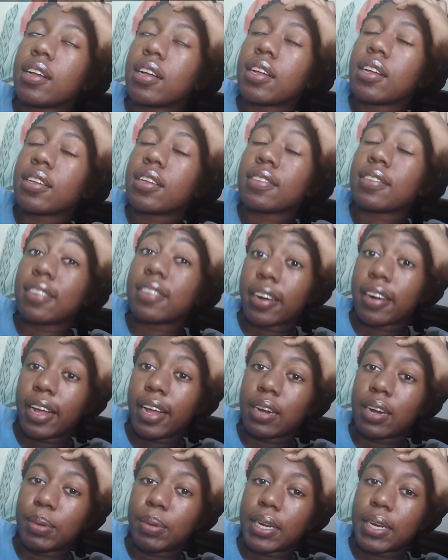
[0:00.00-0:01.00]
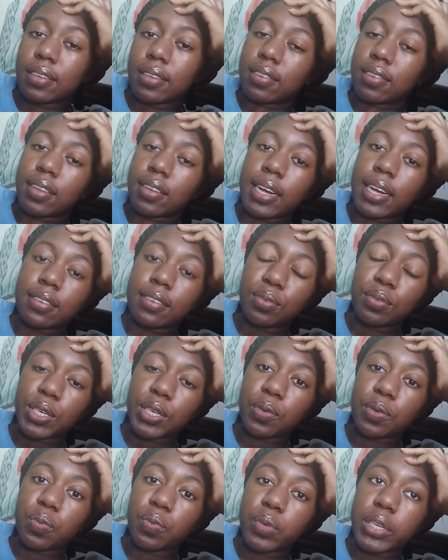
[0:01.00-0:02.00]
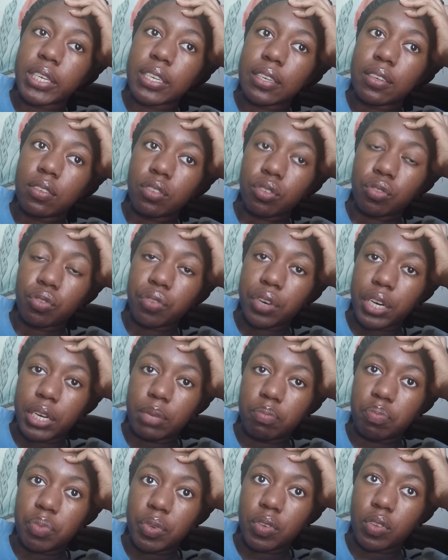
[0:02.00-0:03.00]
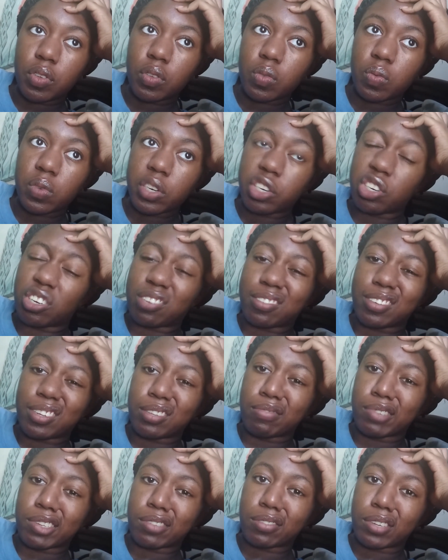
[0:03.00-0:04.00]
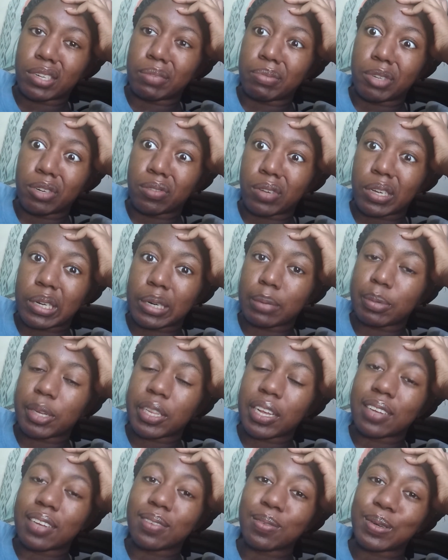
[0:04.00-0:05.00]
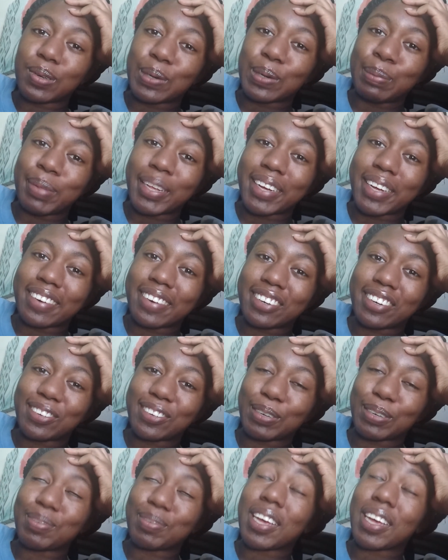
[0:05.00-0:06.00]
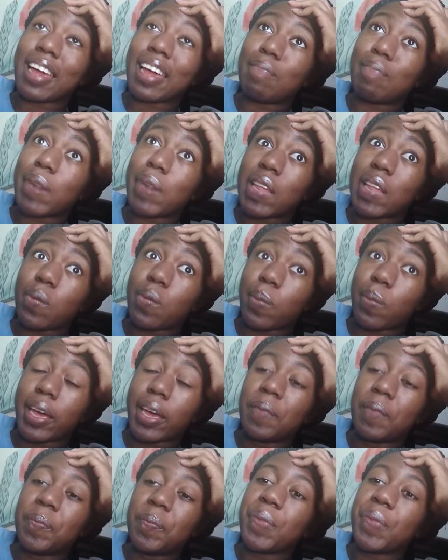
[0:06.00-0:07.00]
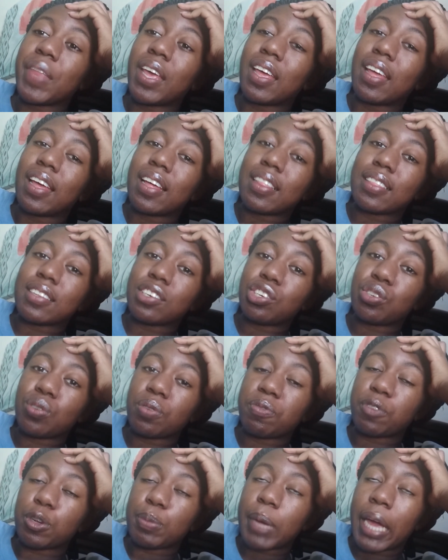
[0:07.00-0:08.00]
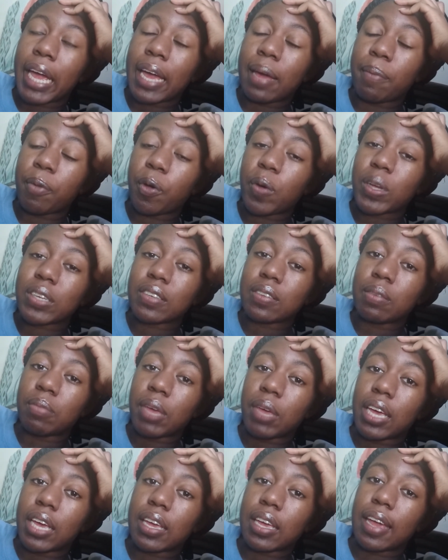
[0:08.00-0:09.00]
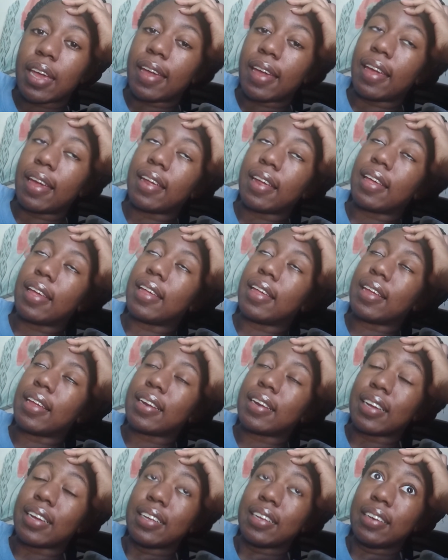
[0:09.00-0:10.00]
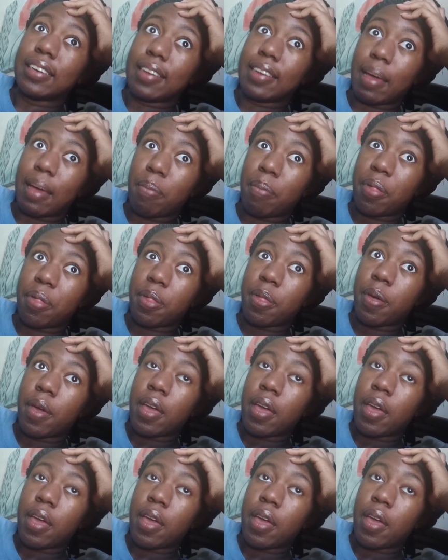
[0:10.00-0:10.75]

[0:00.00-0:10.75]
start animating. So last week we did scripts, which I'll show you my script, you don't care, but last week we planned our scripts. And by the way, this short film I am going to make an in-depth